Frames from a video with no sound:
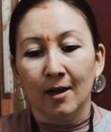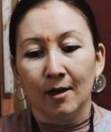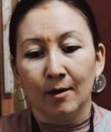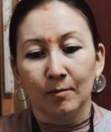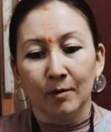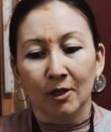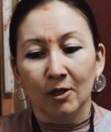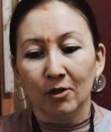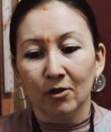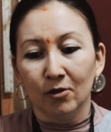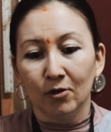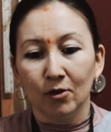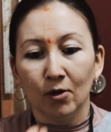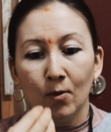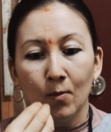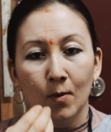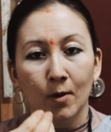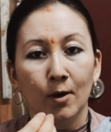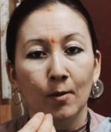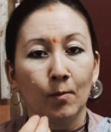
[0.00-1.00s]
because you don't
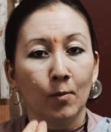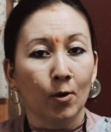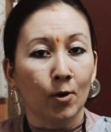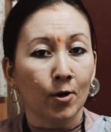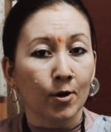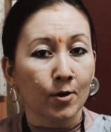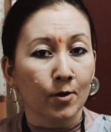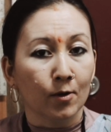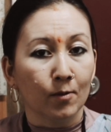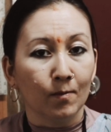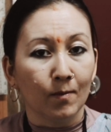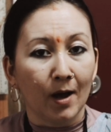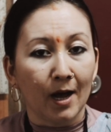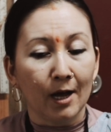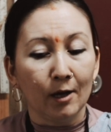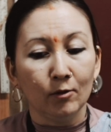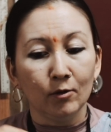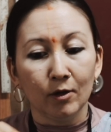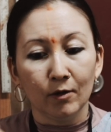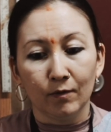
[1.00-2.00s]
want to burn your
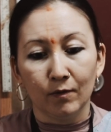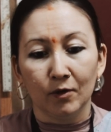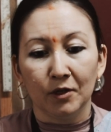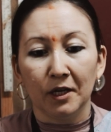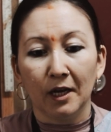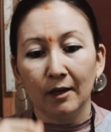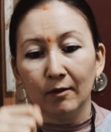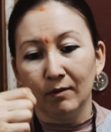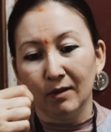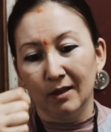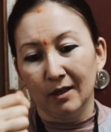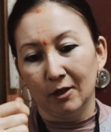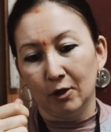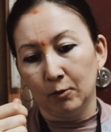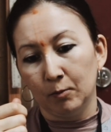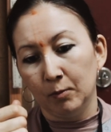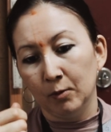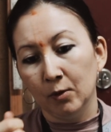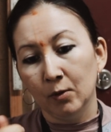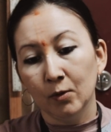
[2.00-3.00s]
mouth. If you take with a
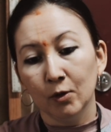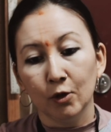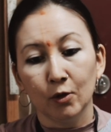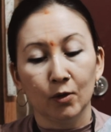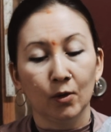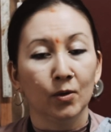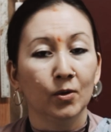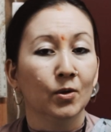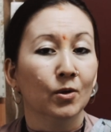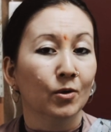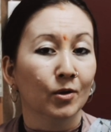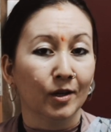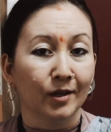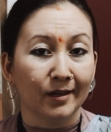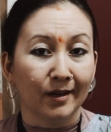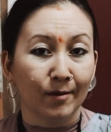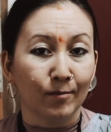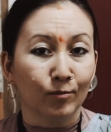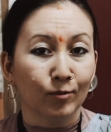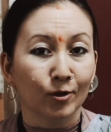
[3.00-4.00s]
spoon, you don't know the
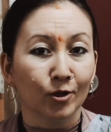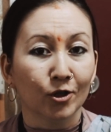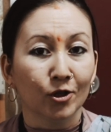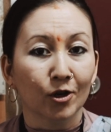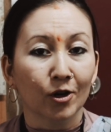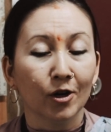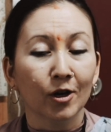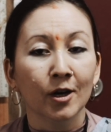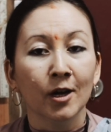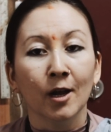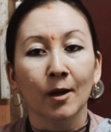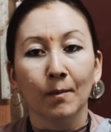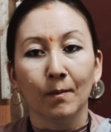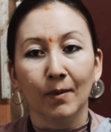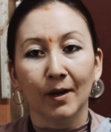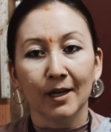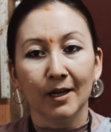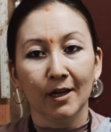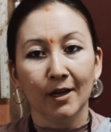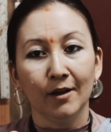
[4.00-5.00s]
temperature,
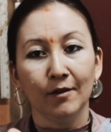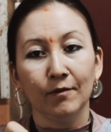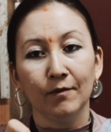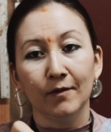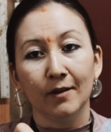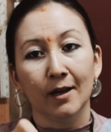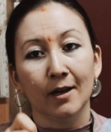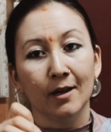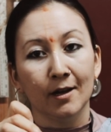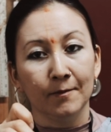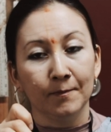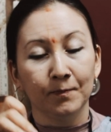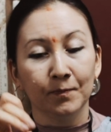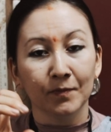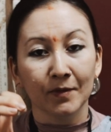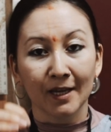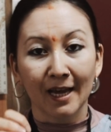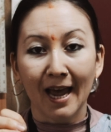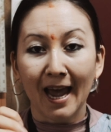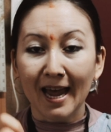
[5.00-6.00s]
but if the
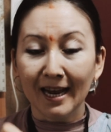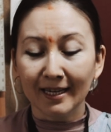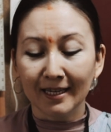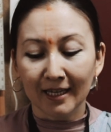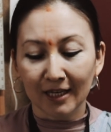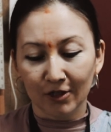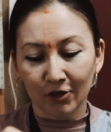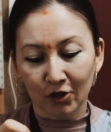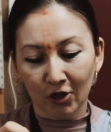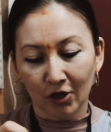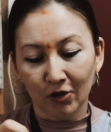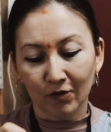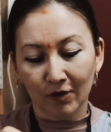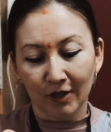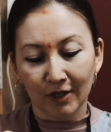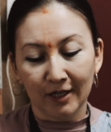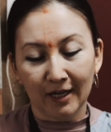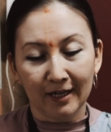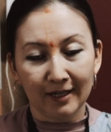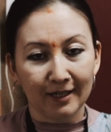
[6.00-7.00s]
hand can
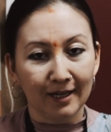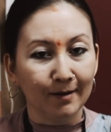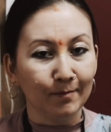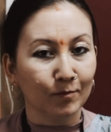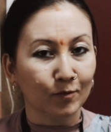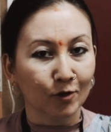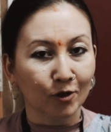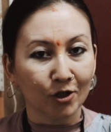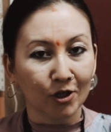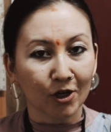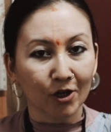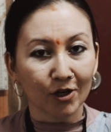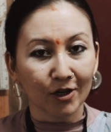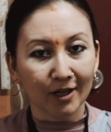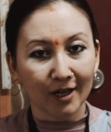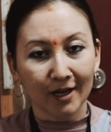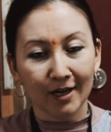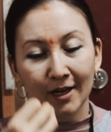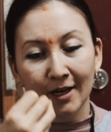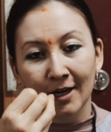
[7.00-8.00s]
tolerate that temperature,
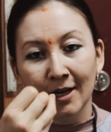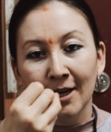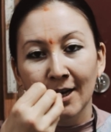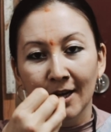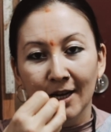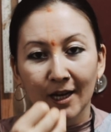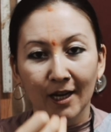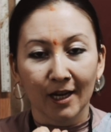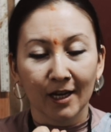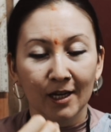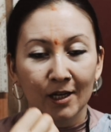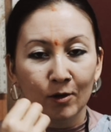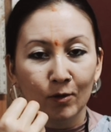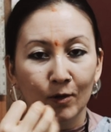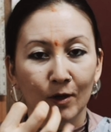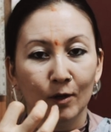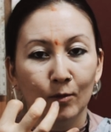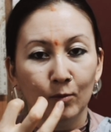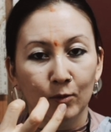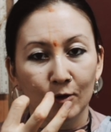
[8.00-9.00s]
then you
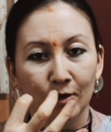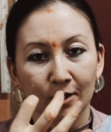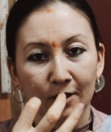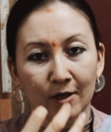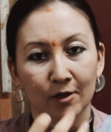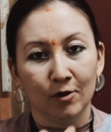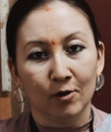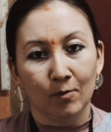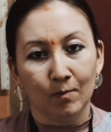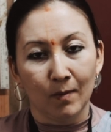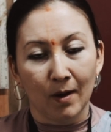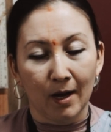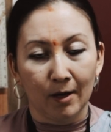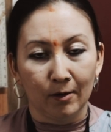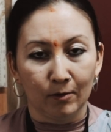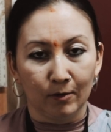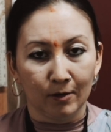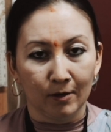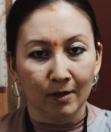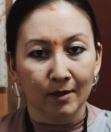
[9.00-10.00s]
can put it in your
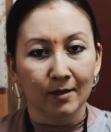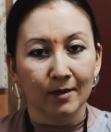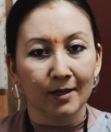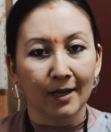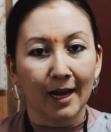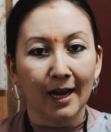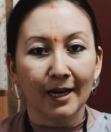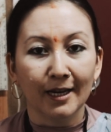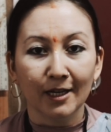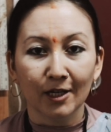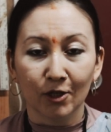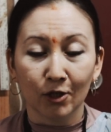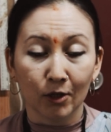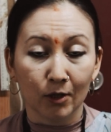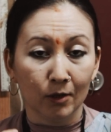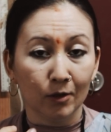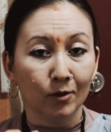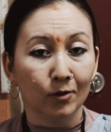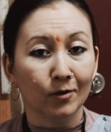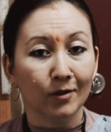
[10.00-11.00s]
mouth, and it's
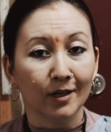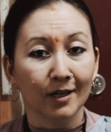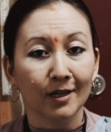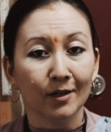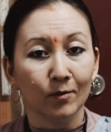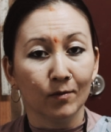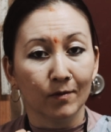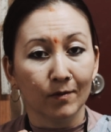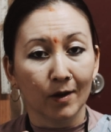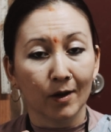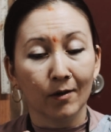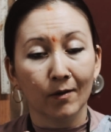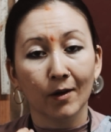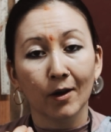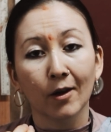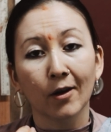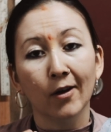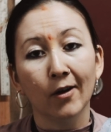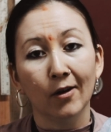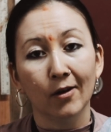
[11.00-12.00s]
good to eat
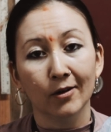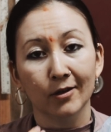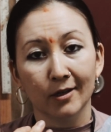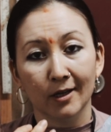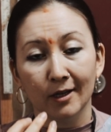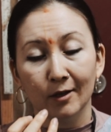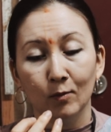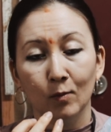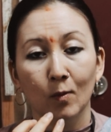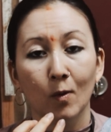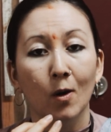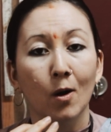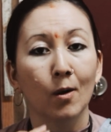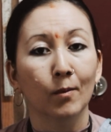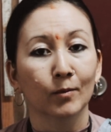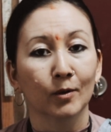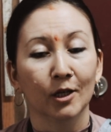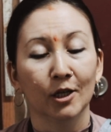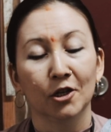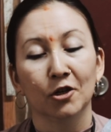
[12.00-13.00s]
very hot and
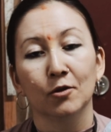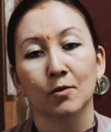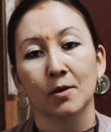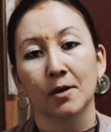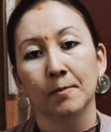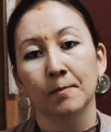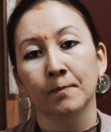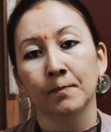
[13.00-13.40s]
warm khichdi.